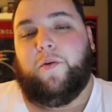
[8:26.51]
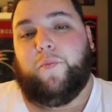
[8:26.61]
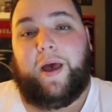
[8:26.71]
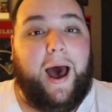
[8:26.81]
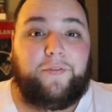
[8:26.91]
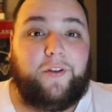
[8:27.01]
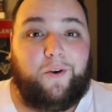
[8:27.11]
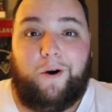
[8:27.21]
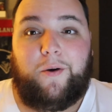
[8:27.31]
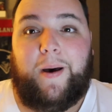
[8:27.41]
we have to
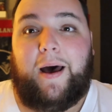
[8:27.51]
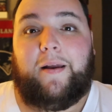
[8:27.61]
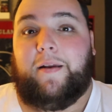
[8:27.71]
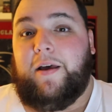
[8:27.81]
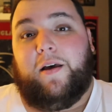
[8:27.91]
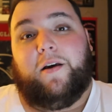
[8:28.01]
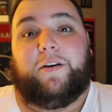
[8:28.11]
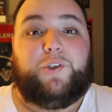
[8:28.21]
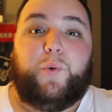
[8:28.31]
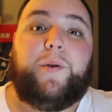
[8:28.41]
talk about it
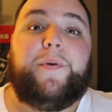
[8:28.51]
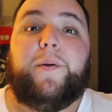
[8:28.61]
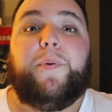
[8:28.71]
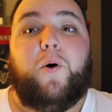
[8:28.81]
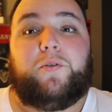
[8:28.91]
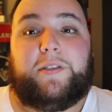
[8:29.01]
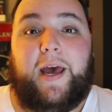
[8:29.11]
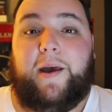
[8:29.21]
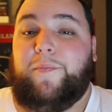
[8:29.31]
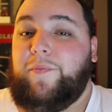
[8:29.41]
because it wouldn't be a
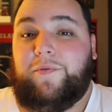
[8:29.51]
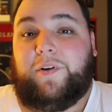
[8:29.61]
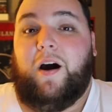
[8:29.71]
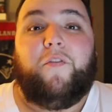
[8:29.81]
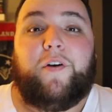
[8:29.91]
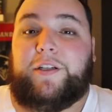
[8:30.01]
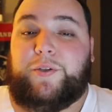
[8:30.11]
post-game coverage.